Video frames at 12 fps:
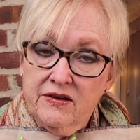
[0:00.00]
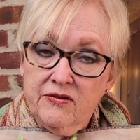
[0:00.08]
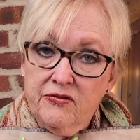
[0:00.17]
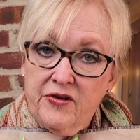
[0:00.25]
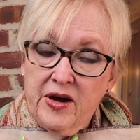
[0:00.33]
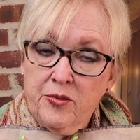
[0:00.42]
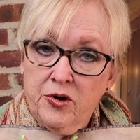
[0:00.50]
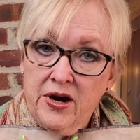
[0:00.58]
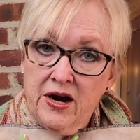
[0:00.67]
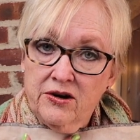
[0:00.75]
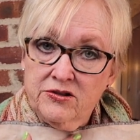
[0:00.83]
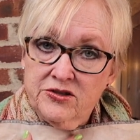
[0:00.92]
Fiber
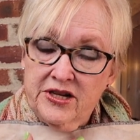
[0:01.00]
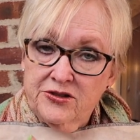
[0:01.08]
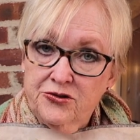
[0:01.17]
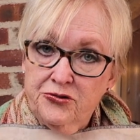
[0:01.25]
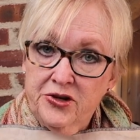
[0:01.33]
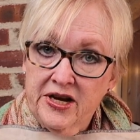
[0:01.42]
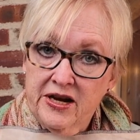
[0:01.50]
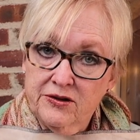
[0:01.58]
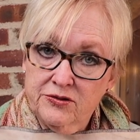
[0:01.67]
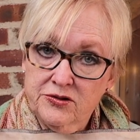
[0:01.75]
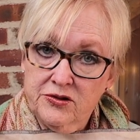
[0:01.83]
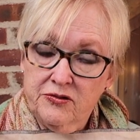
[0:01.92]
Arts and
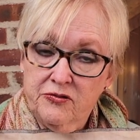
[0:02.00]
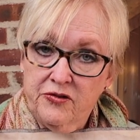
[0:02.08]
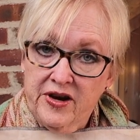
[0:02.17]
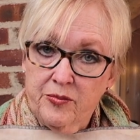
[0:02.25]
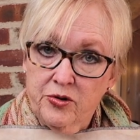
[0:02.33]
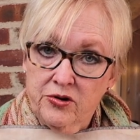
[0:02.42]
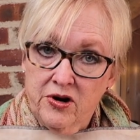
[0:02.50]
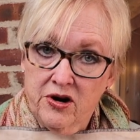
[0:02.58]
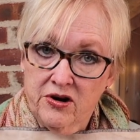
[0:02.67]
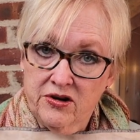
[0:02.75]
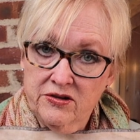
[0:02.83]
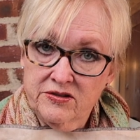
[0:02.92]
Treehouse Fiber
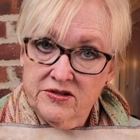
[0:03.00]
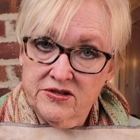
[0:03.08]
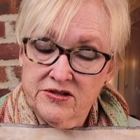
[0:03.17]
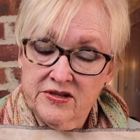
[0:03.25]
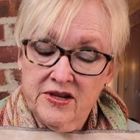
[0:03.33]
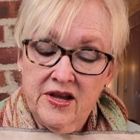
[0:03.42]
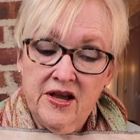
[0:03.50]
Arts.